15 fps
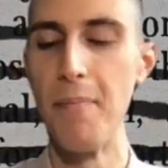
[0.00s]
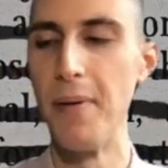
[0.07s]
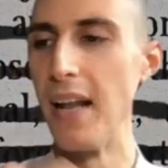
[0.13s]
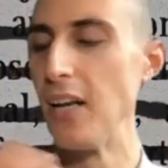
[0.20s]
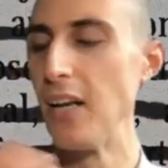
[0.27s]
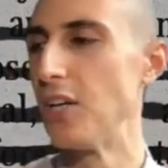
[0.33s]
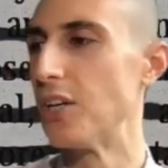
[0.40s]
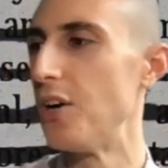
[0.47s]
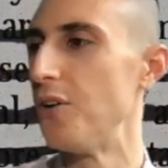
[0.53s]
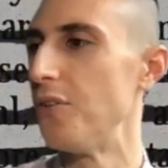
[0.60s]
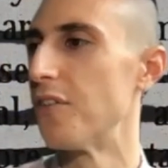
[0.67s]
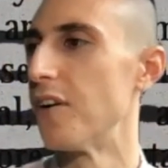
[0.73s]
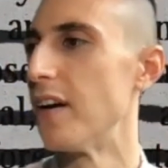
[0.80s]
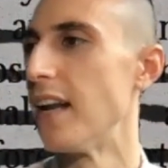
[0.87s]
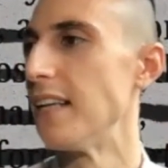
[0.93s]
And I look
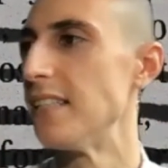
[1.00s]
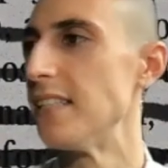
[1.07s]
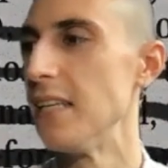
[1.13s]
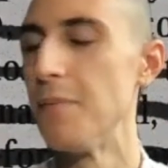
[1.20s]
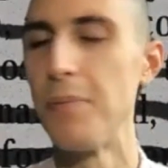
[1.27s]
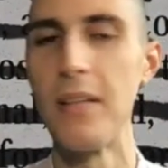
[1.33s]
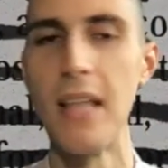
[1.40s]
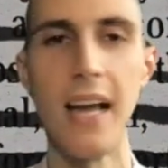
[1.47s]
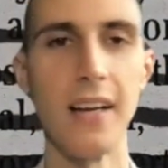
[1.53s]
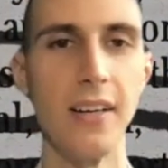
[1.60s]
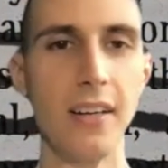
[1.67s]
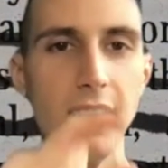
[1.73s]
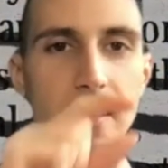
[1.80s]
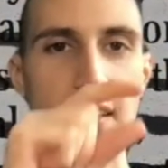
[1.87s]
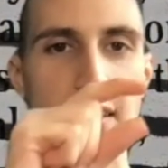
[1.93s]
over and I see a
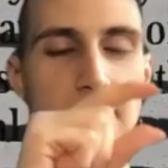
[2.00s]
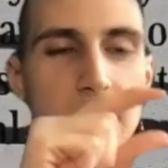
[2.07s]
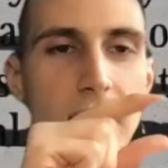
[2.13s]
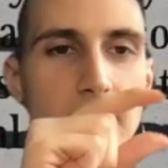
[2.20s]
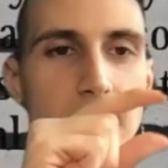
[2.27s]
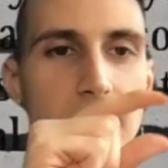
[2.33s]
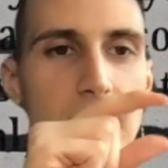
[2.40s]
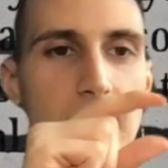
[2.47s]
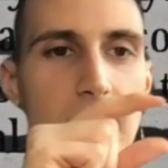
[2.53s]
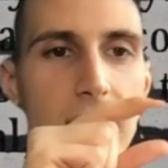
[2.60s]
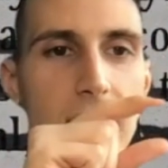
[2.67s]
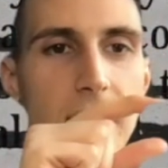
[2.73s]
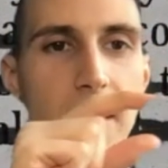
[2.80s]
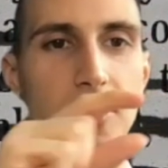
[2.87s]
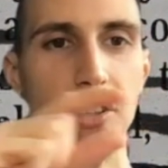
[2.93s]
placard that says,
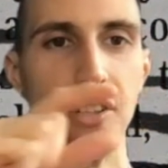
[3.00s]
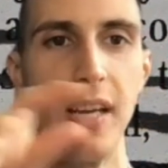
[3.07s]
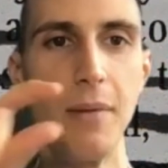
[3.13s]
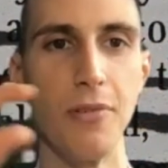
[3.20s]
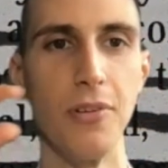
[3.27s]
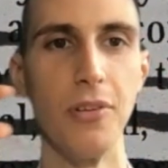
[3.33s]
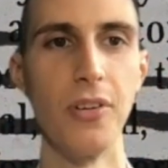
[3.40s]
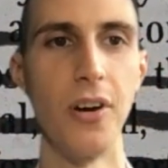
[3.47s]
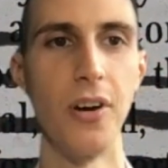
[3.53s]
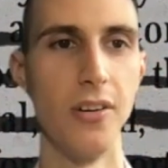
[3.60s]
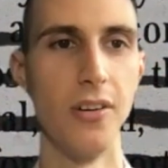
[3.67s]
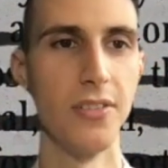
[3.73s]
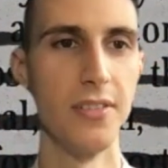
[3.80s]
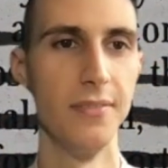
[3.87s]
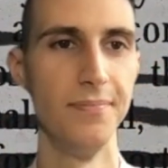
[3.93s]
Dr. Gabriel
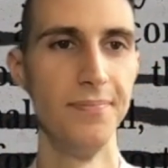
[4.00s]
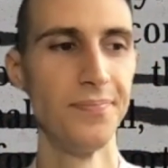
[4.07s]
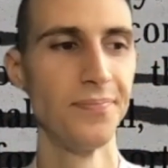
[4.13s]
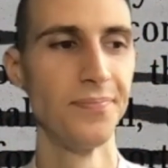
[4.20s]
Carlson.